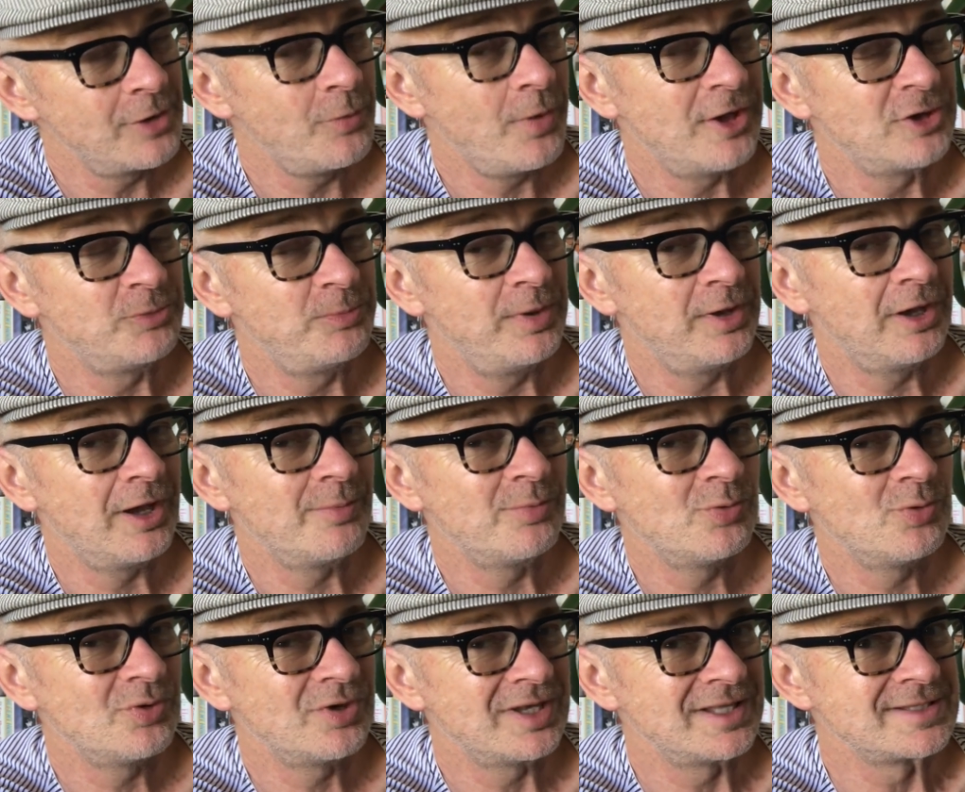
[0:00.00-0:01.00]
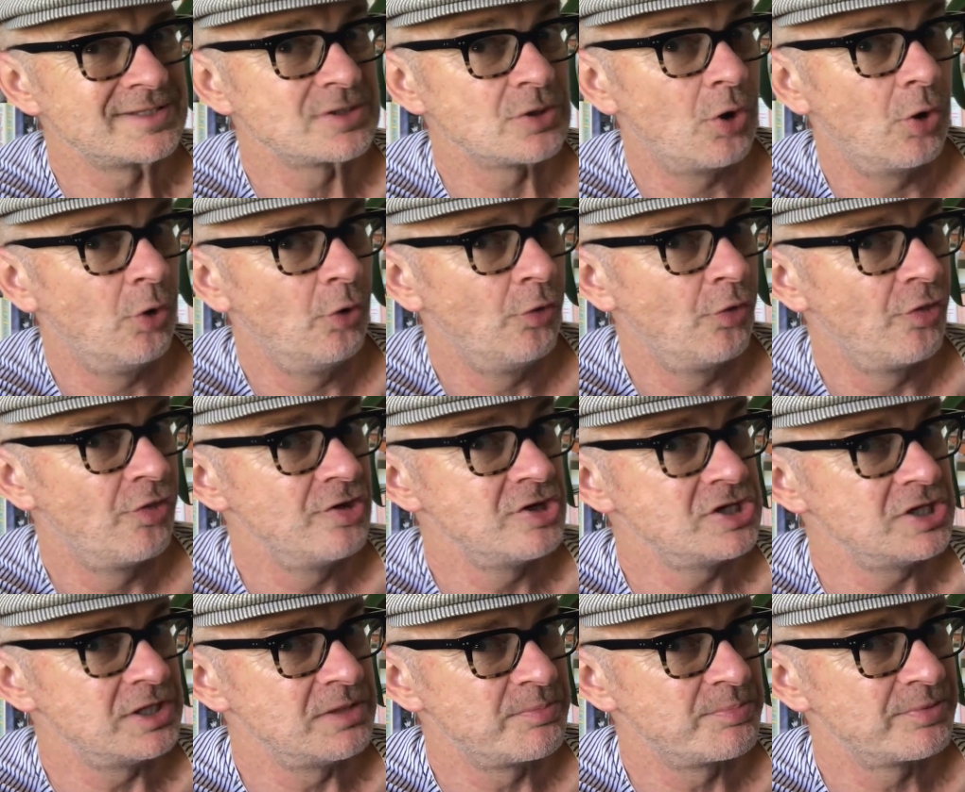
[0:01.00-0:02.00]
way to pick up orchids on the
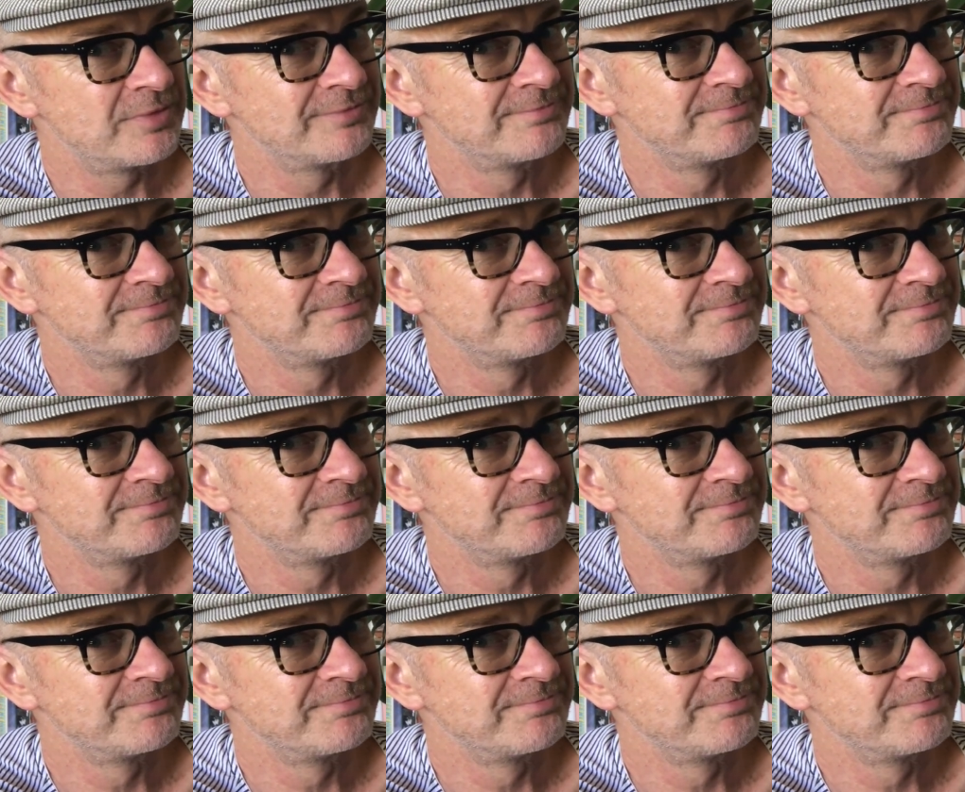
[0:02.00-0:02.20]
cheap.